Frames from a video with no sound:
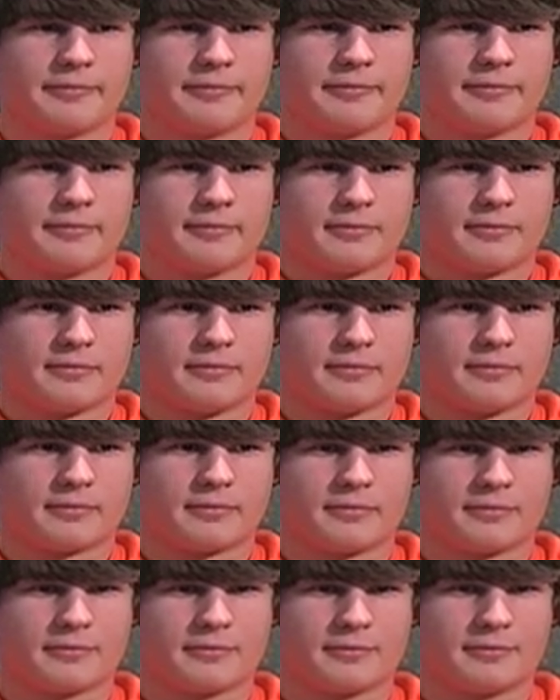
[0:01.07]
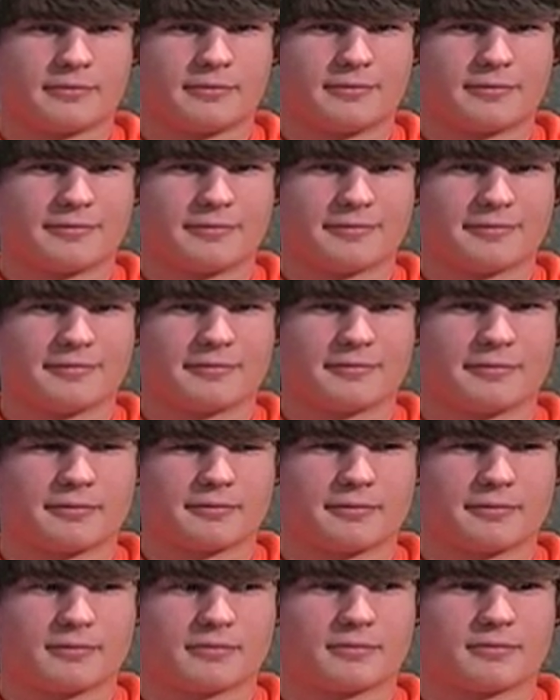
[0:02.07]

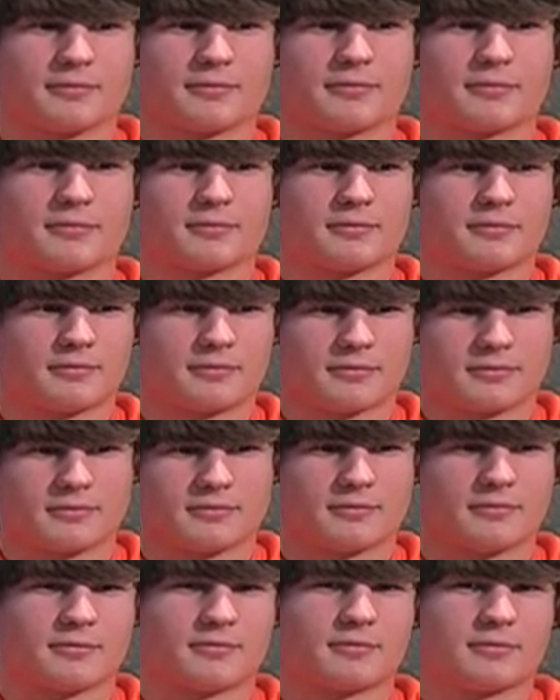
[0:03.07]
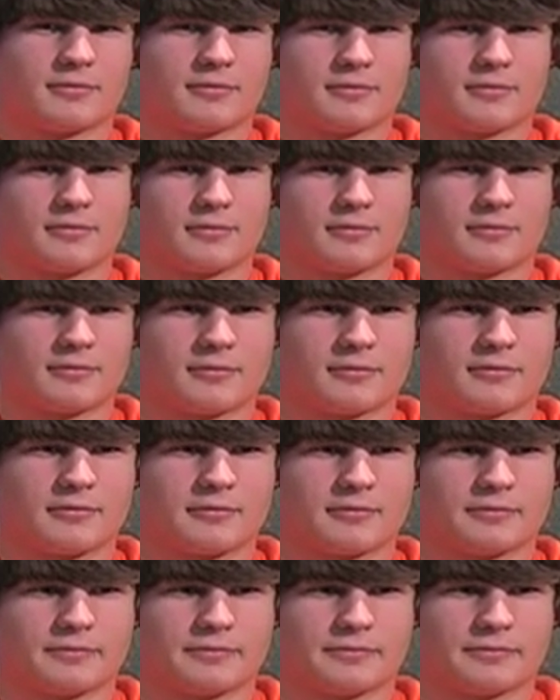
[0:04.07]

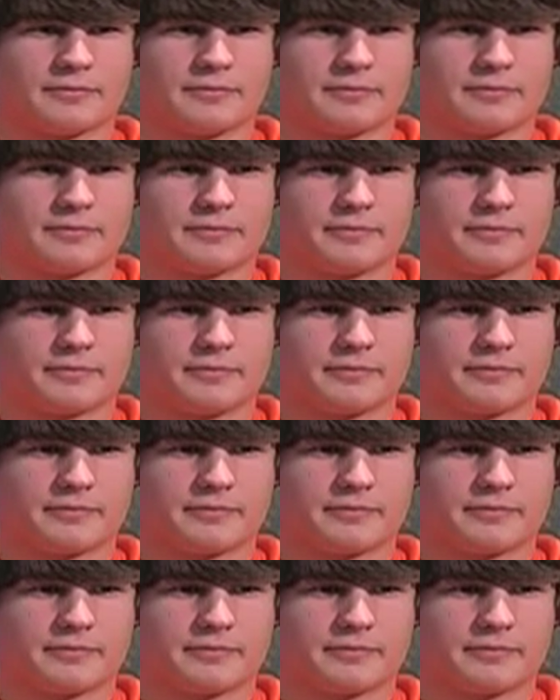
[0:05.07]
No one is speaking in this clip.